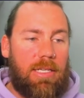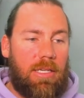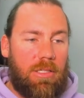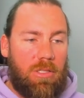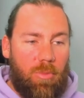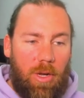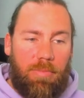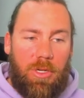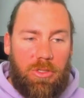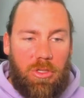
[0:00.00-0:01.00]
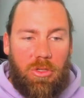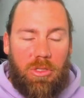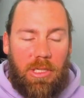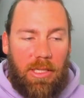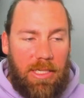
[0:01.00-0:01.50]
to the top one because you're
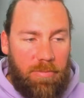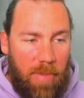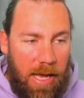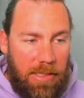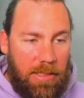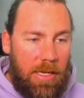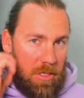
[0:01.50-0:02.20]
using less mats.